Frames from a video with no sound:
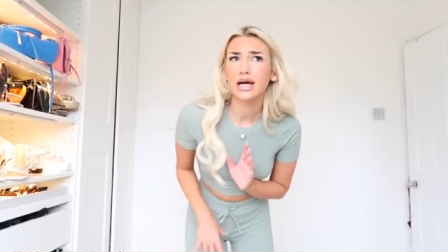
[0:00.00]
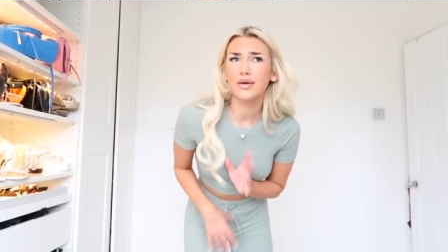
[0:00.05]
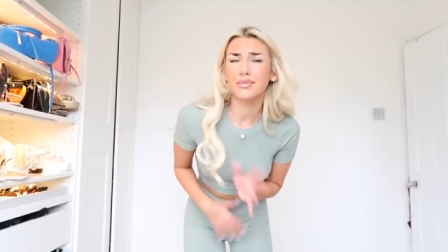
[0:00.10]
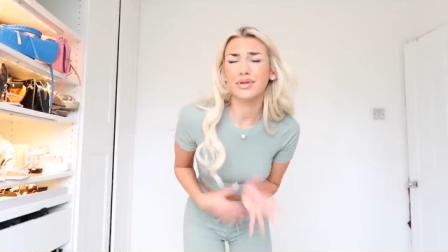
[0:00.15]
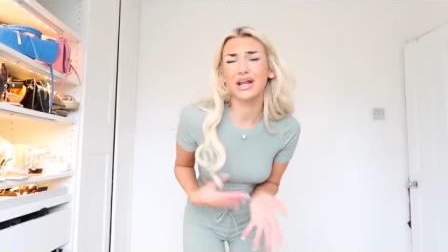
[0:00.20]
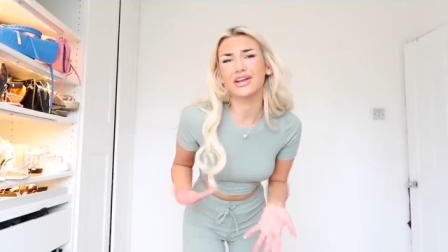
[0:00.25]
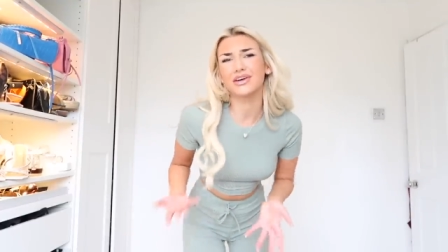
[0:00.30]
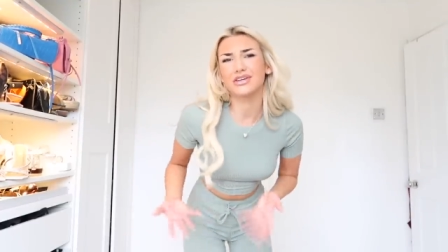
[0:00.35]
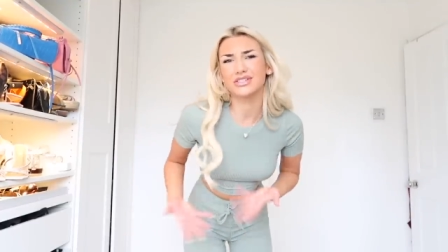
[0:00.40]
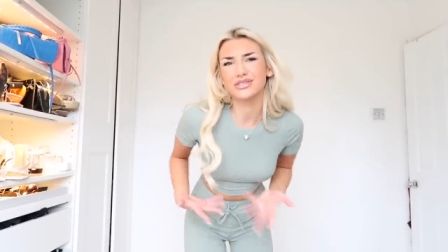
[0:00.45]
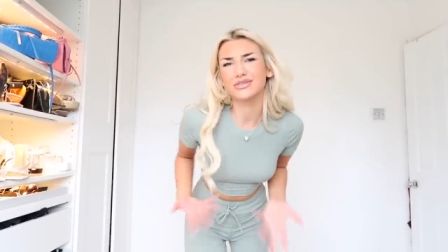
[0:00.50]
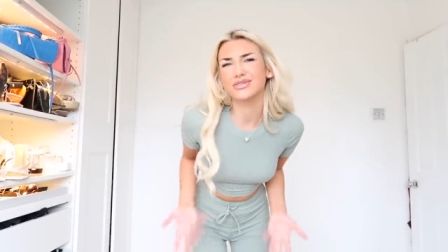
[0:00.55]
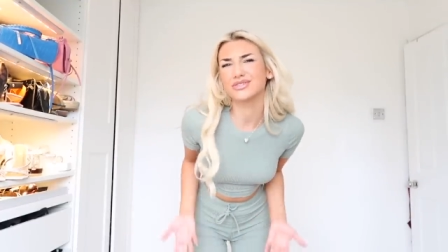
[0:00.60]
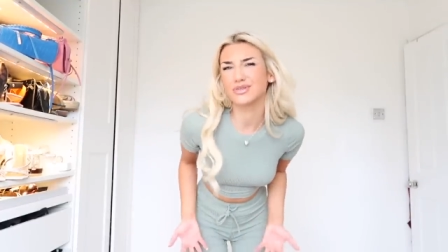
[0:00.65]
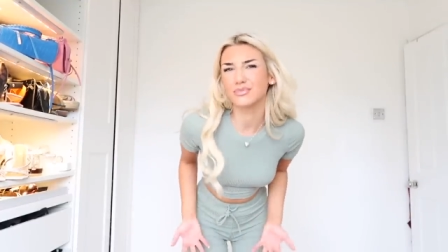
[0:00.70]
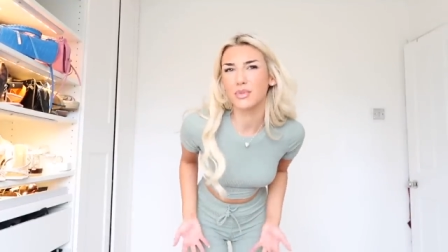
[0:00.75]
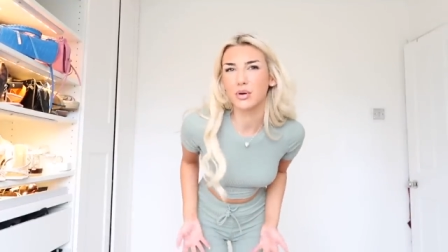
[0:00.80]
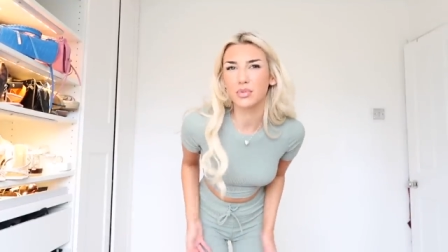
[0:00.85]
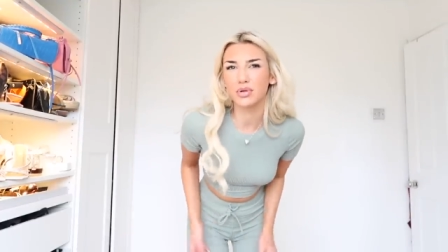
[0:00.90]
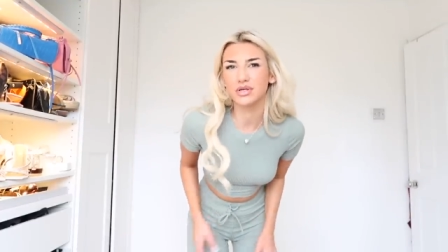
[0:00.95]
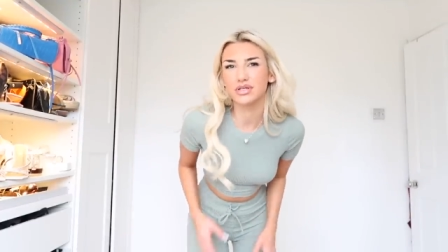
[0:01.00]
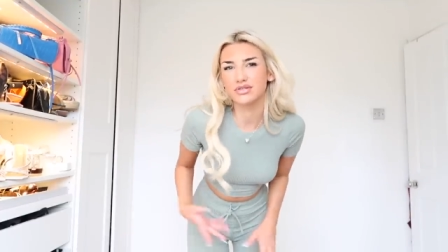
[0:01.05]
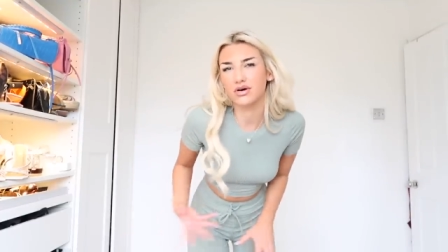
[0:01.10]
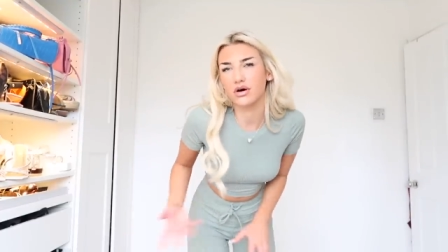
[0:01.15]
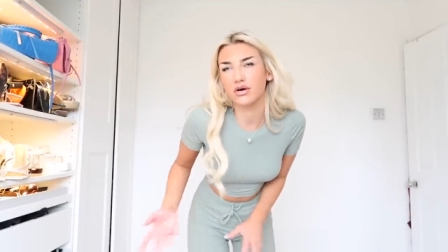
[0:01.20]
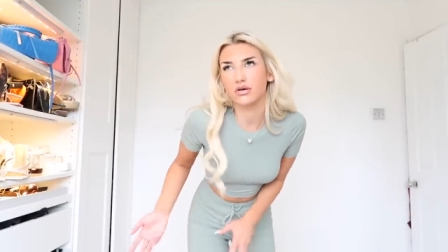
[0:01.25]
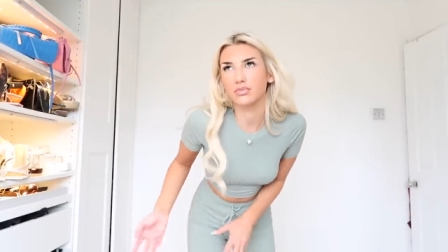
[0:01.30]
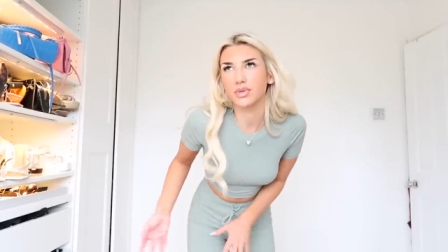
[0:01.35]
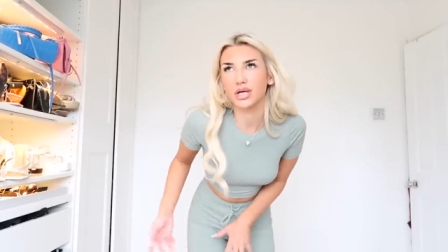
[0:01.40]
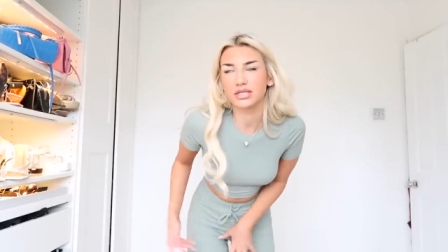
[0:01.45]
I mean, I know it's still summer, but it's
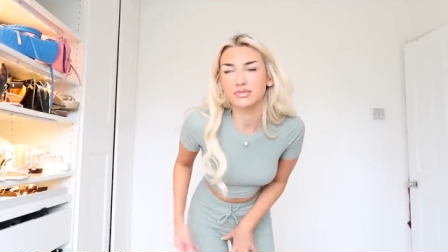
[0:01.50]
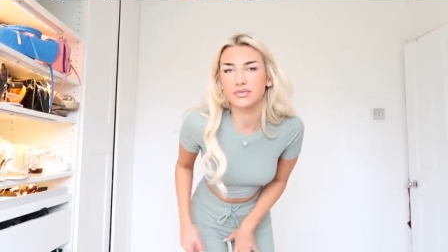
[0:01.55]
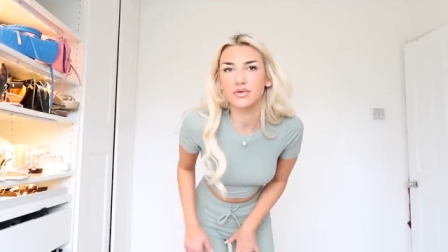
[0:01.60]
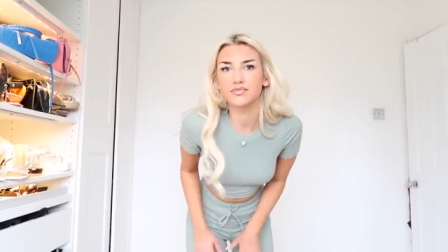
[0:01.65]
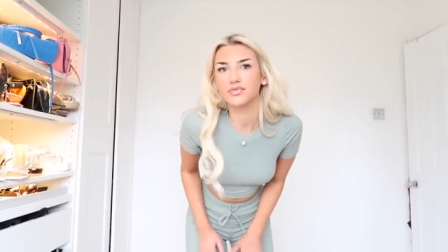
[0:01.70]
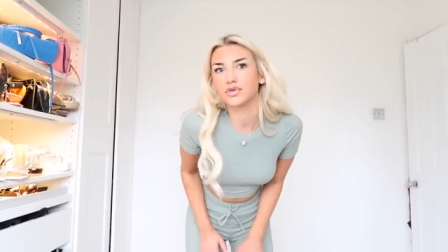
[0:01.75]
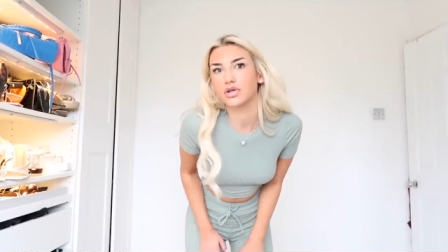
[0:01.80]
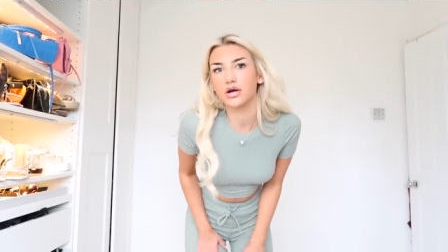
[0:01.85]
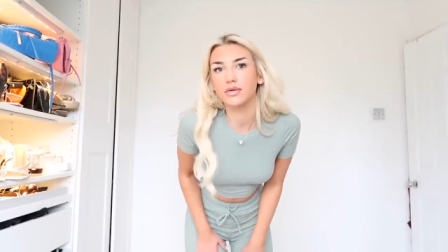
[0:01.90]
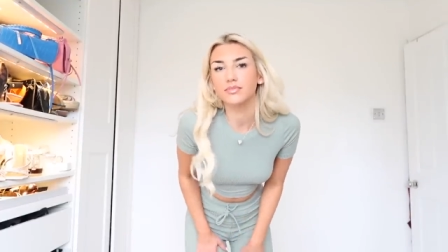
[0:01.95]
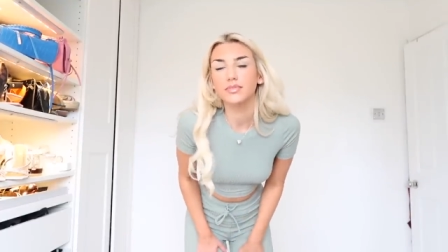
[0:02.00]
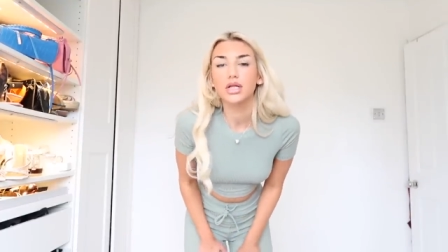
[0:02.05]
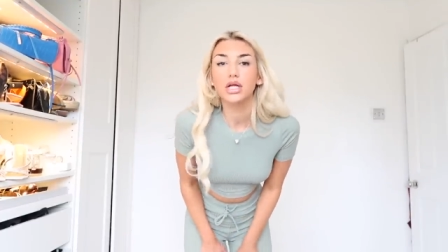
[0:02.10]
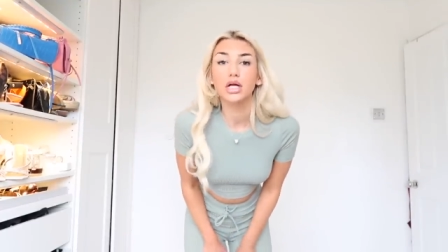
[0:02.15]
autumn next month, you know.